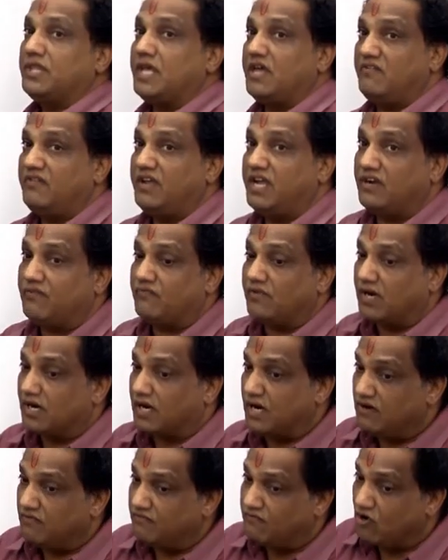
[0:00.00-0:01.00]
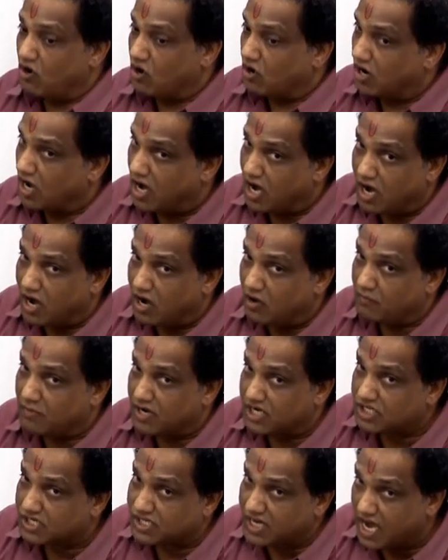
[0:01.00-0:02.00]
then it will run for how
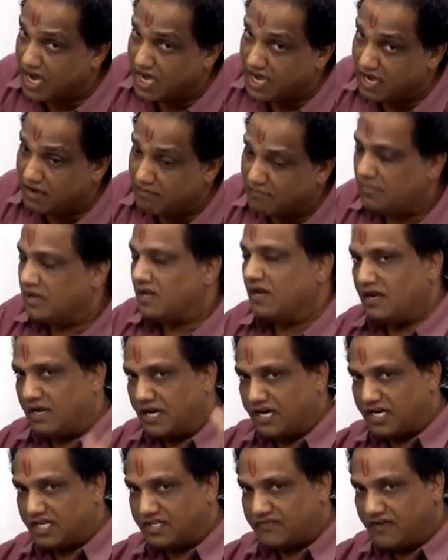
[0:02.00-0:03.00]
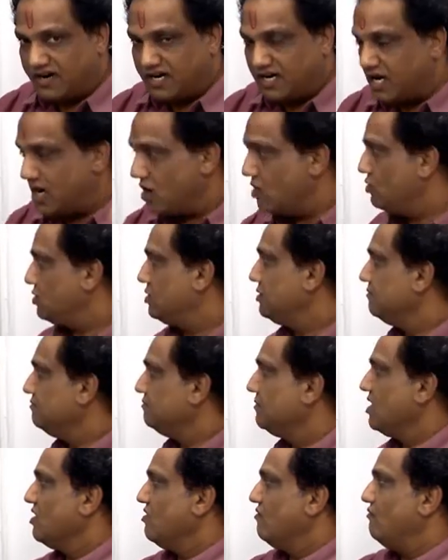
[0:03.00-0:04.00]
much time? Let us find out.